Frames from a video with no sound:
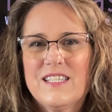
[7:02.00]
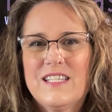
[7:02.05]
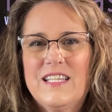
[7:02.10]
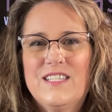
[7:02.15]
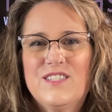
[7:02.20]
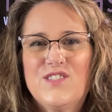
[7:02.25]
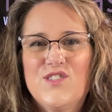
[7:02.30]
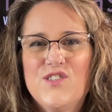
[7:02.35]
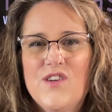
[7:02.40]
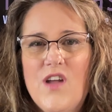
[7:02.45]

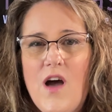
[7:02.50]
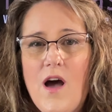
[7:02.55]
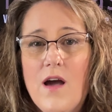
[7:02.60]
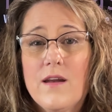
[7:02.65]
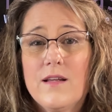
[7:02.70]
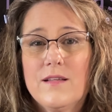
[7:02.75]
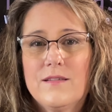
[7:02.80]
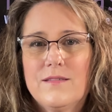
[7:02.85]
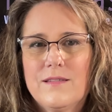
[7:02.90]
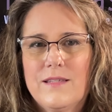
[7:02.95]
is not
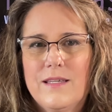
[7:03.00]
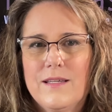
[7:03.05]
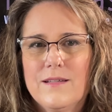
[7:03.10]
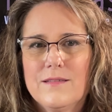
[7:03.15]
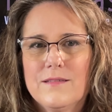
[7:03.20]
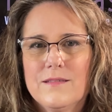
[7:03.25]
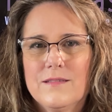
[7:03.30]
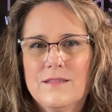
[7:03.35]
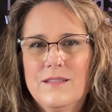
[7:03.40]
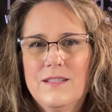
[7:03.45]
a
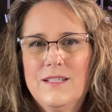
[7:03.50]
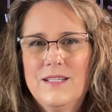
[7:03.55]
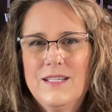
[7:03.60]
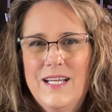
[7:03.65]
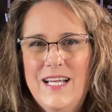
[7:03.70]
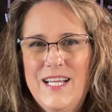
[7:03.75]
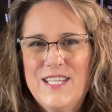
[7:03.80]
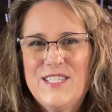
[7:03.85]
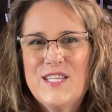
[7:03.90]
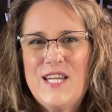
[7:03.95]
skill,
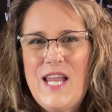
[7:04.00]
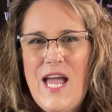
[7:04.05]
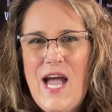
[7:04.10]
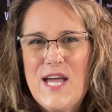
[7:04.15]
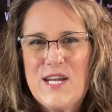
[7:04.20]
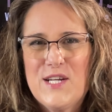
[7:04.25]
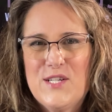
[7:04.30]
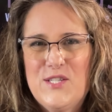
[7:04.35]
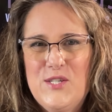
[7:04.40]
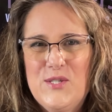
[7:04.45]
it's an
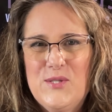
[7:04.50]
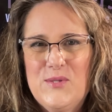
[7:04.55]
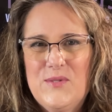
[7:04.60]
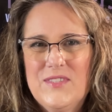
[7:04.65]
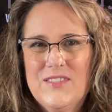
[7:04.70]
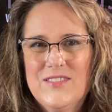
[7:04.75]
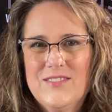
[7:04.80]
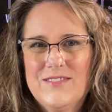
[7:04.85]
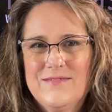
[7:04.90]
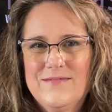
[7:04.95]
attitude.
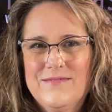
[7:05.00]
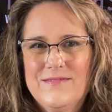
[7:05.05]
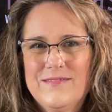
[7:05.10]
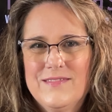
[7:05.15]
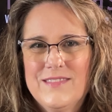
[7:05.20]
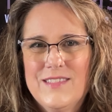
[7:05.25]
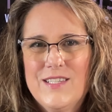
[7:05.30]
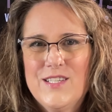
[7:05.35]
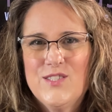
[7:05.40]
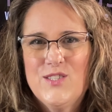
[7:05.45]

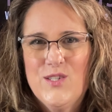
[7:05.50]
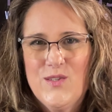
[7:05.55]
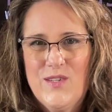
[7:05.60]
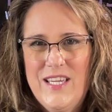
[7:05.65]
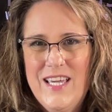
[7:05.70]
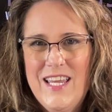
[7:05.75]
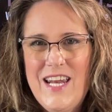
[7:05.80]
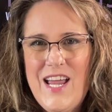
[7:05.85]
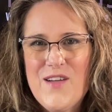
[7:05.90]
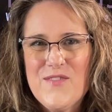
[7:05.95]
So
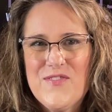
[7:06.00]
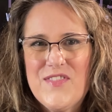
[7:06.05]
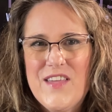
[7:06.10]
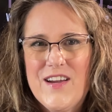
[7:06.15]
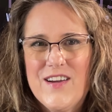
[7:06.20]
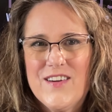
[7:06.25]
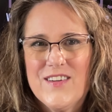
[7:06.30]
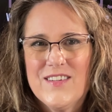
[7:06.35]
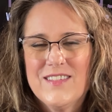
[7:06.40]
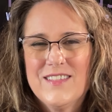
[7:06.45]
get out
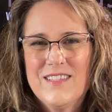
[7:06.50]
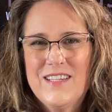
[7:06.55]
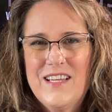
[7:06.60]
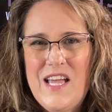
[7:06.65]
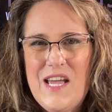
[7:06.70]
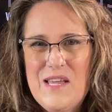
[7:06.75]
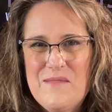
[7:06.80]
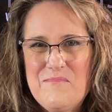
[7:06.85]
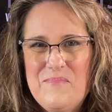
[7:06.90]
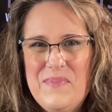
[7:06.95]
there
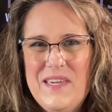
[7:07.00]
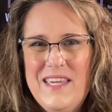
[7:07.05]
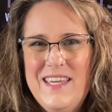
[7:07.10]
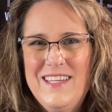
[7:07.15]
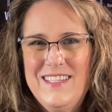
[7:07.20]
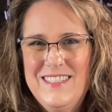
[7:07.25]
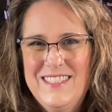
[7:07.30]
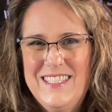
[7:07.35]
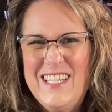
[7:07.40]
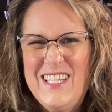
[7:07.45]
and
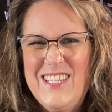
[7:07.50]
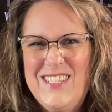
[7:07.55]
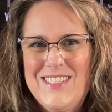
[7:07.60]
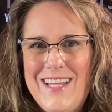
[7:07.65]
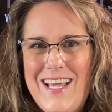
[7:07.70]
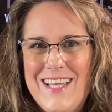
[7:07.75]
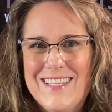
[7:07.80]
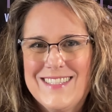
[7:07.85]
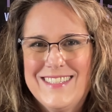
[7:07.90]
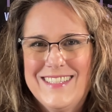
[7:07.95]
be
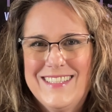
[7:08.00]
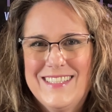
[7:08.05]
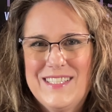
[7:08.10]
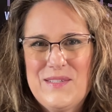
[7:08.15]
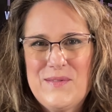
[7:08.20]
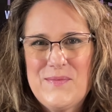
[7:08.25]
teach-tastic.